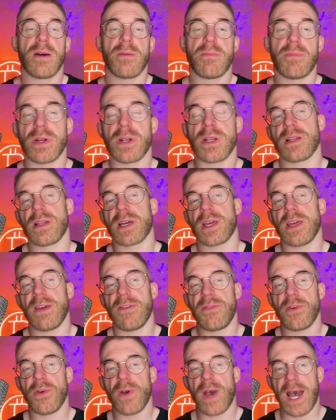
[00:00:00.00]
But like,
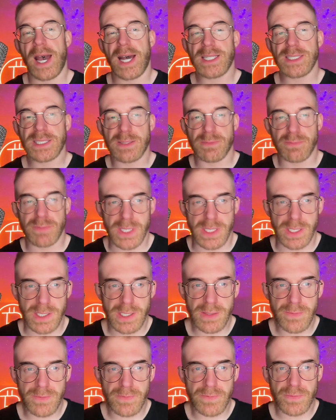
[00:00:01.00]
if you ask
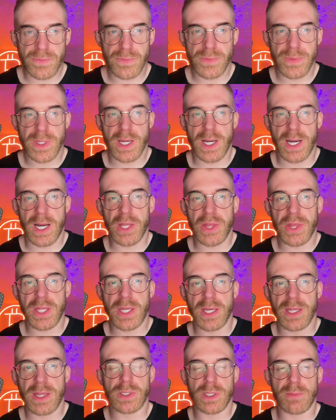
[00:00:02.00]
me, I
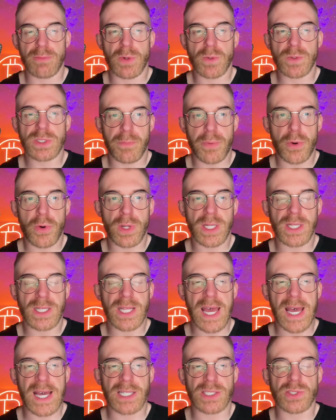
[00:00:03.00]
think the most poignant
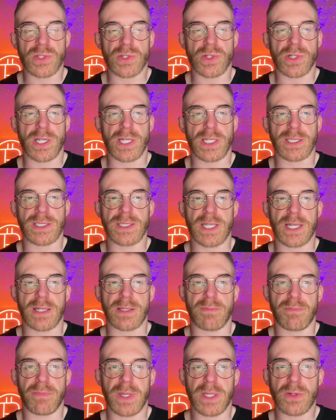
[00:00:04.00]
answer is that
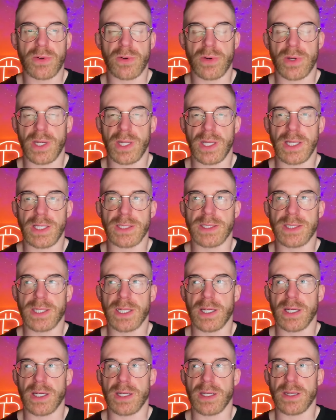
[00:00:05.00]
Bitcoin is
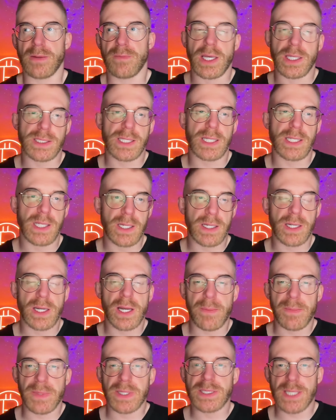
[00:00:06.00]
an it's an
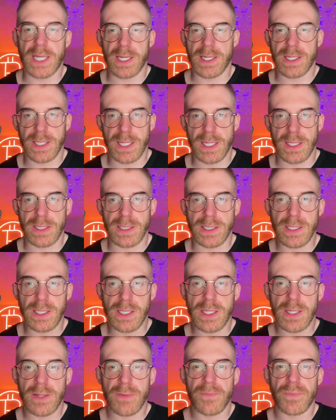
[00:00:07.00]
economic
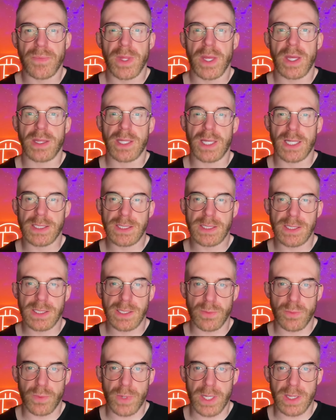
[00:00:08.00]
psychedelic. That's
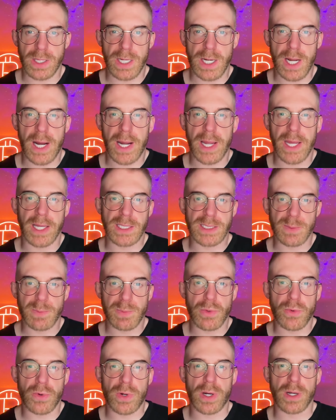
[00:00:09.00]
the way that I
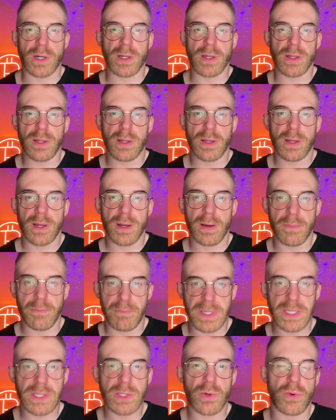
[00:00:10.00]
explore
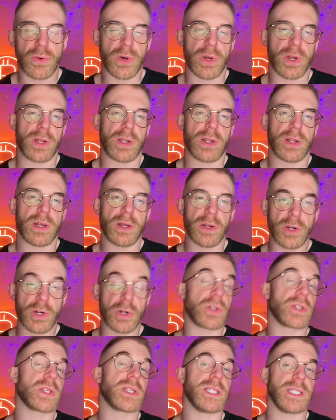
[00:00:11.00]
Bitcoin
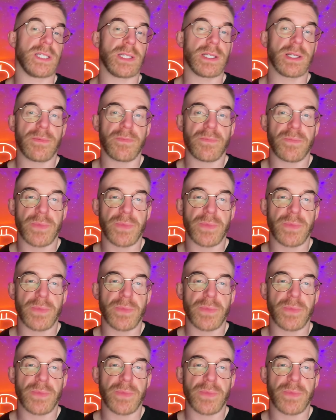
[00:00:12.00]
currently.